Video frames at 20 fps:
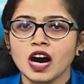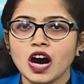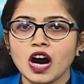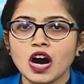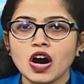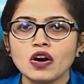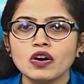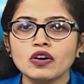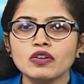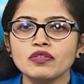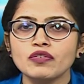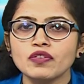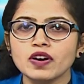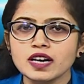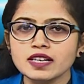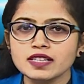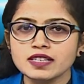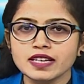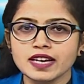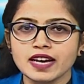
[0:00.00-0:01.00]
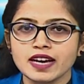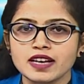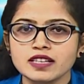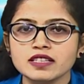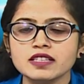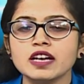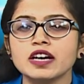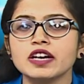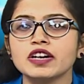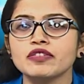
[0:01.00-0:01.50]
Our first case
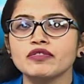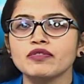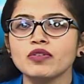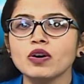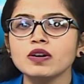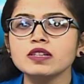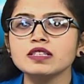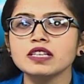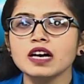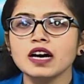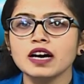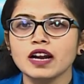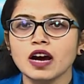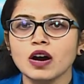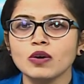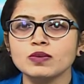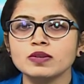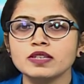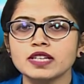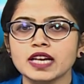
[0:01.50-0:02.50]
revolves around